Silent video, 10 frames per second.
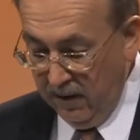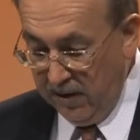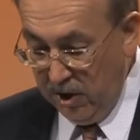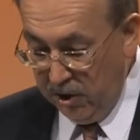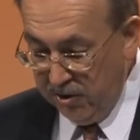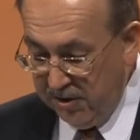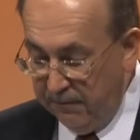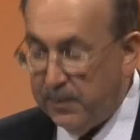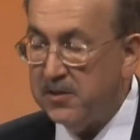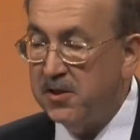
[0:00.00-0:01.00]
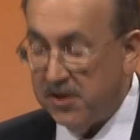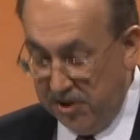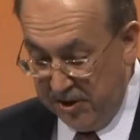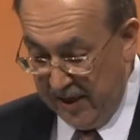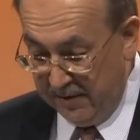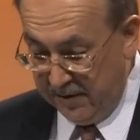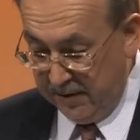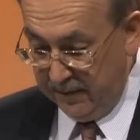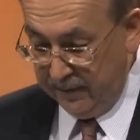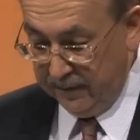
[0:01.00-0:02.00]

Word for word: on the use of business jets.